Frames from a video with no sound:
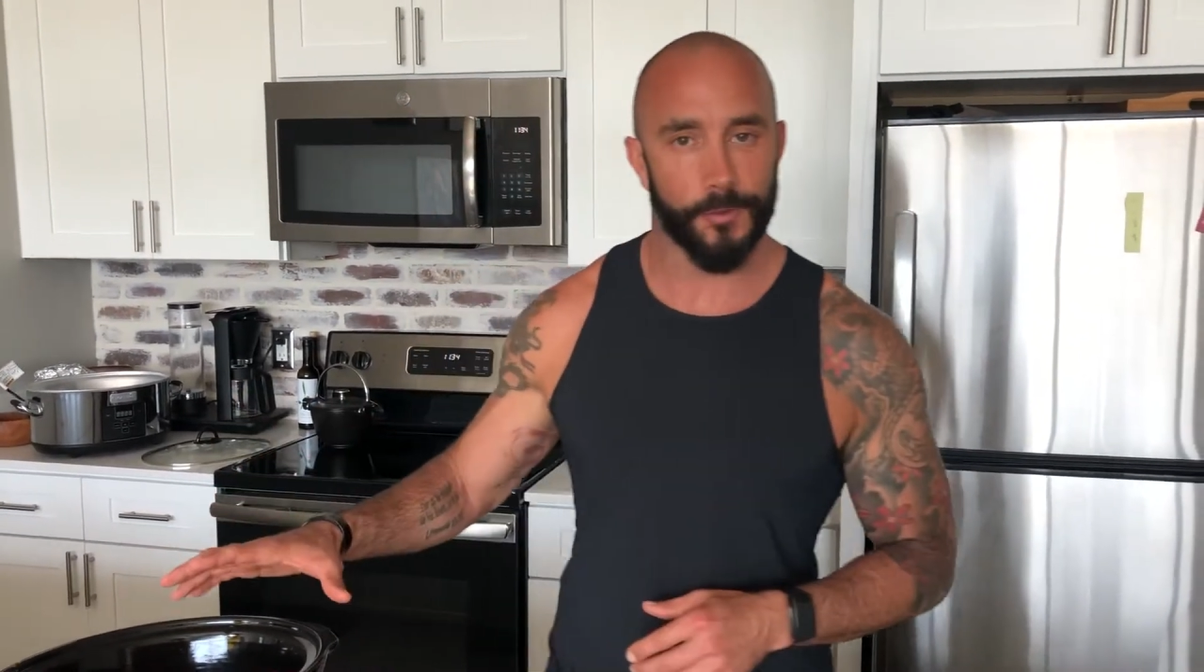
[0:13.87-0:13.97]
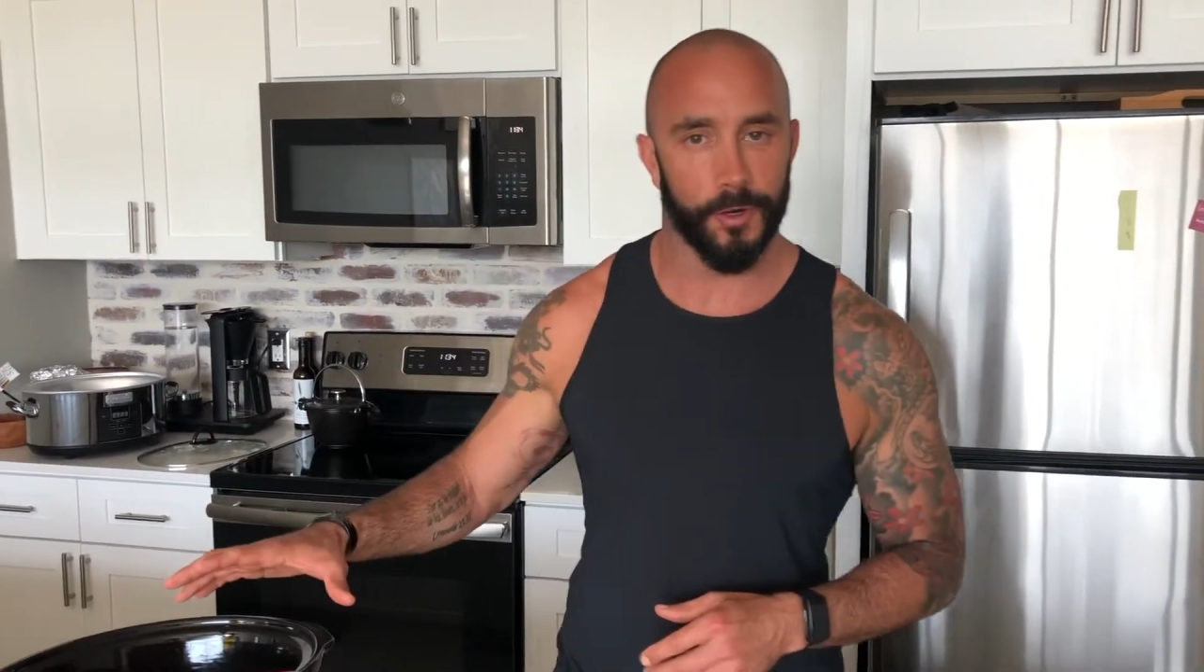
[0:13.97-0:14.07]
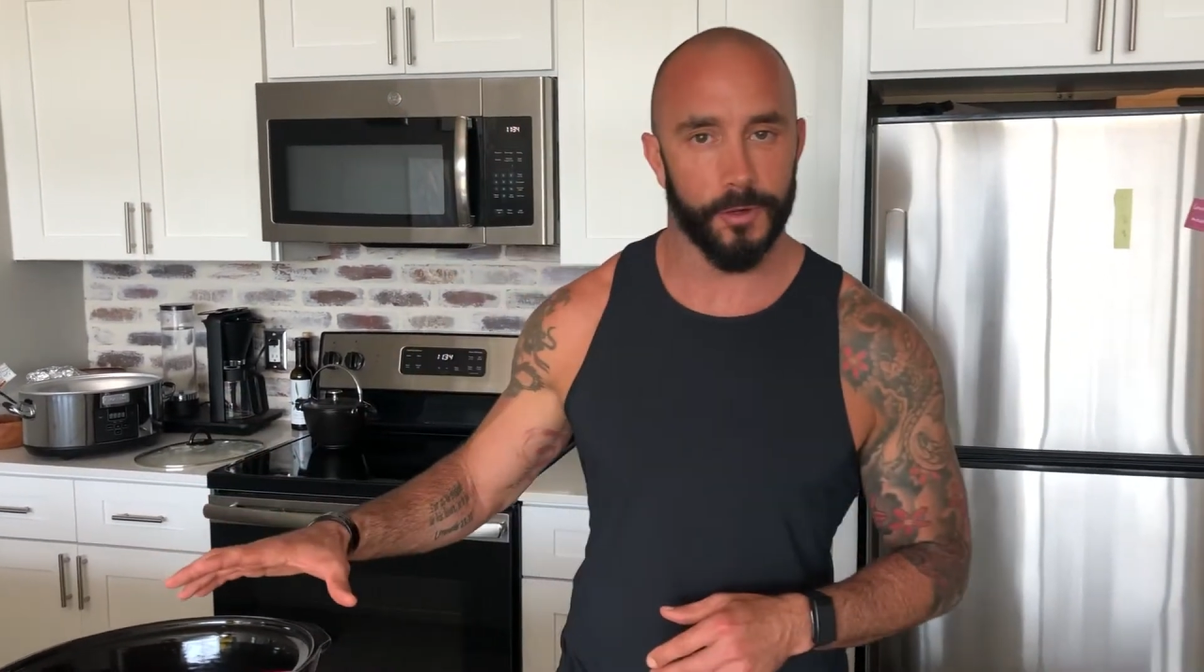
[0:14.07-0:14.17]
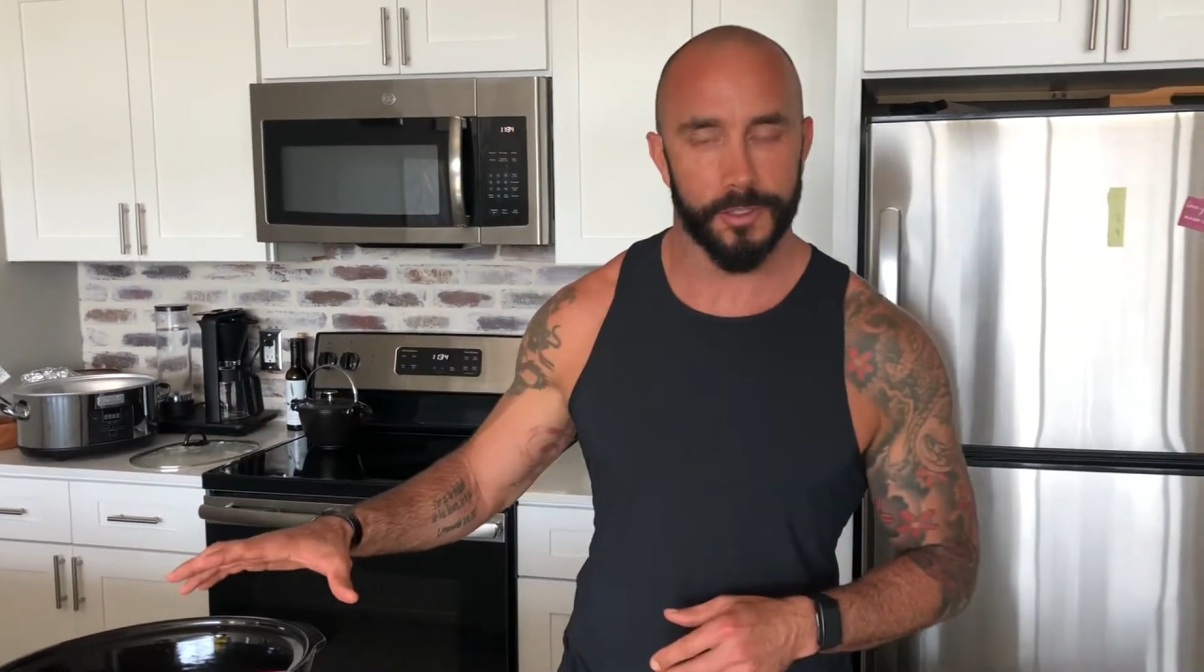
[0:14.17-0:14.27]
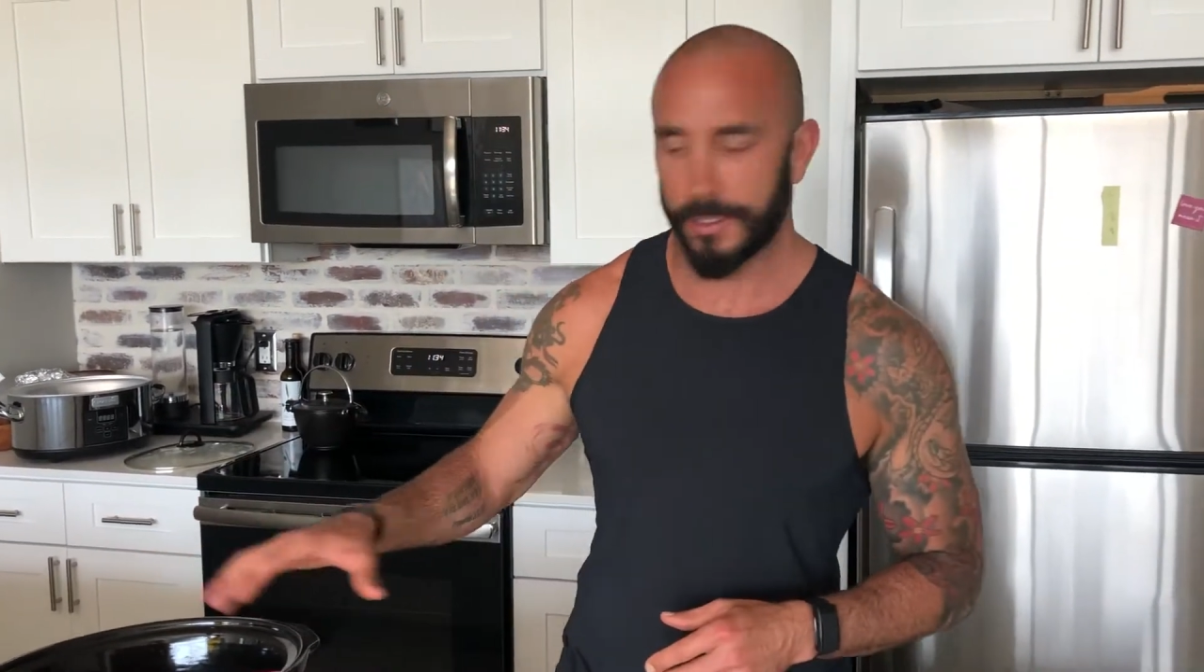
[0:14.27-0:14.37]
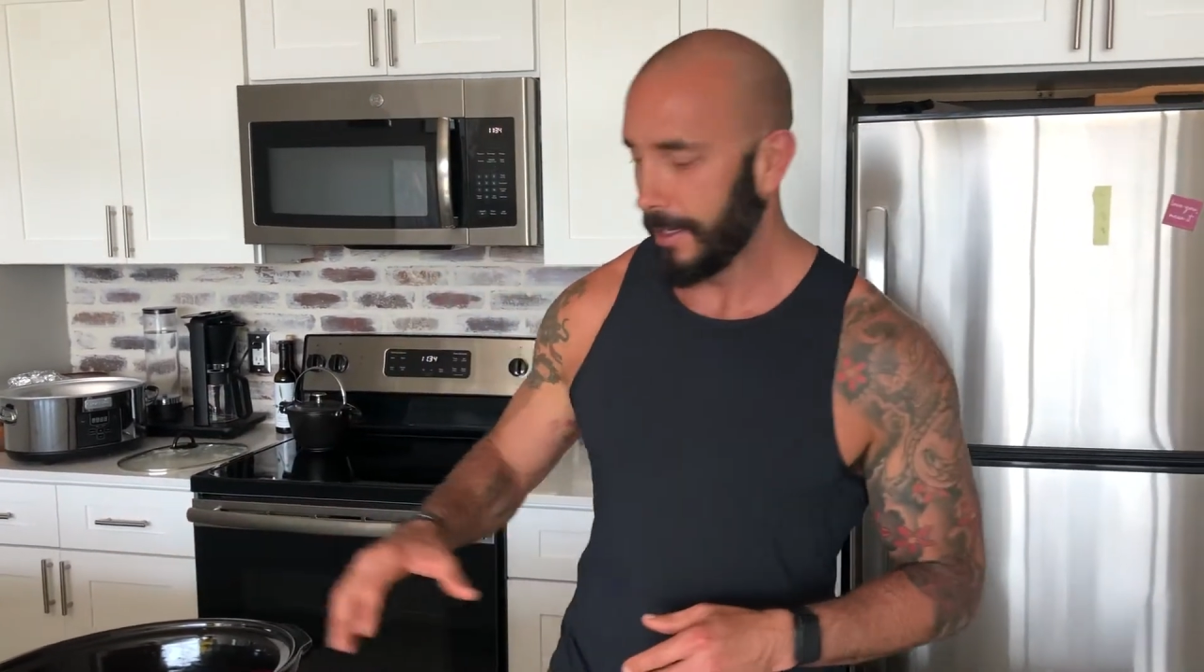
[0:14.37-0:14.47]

roast.